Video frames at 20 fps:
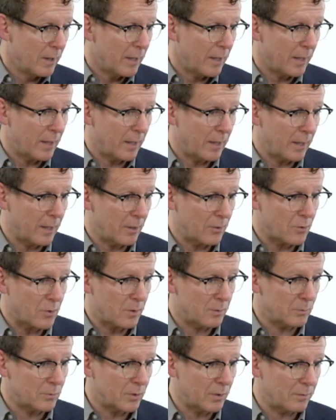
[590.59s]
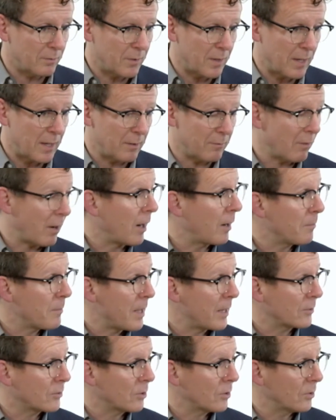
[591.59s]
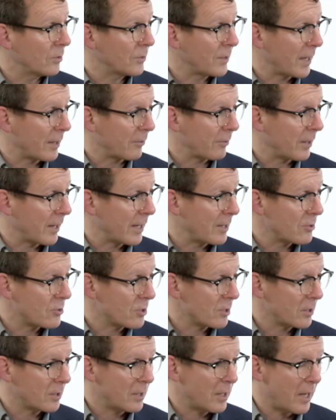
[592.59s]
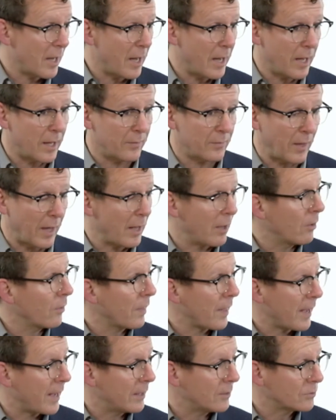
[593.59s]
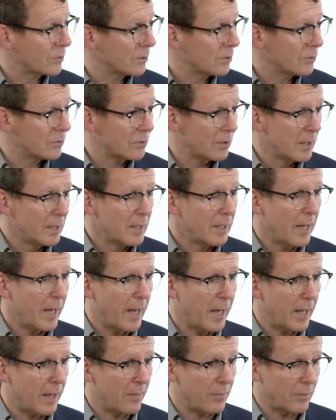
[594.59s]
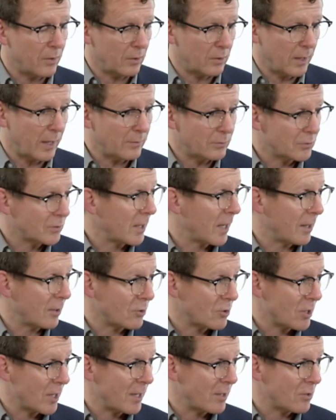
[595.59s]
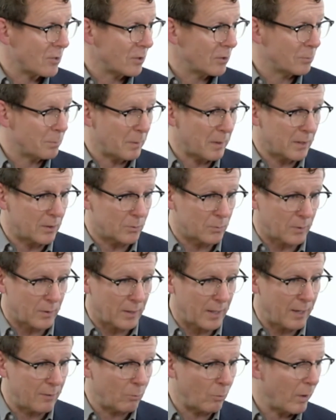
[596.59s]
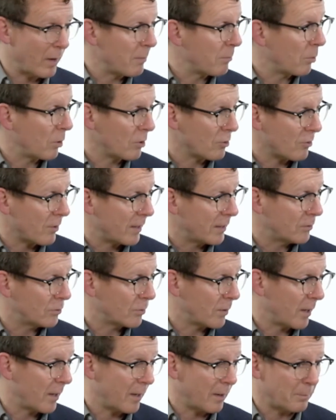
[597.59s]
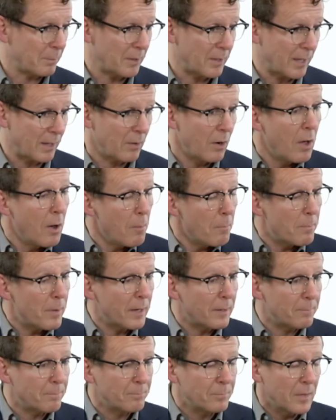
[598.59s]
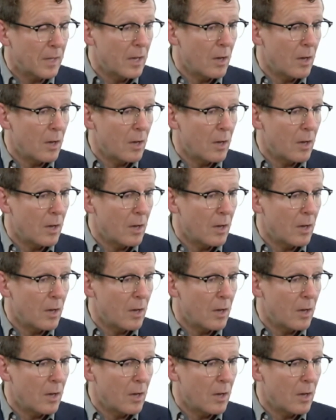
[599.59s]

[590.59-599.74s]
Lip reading: in terms of the environmental degradation and the health hazards and the lifestyle changes, because we're going to have way more trains running up and down, but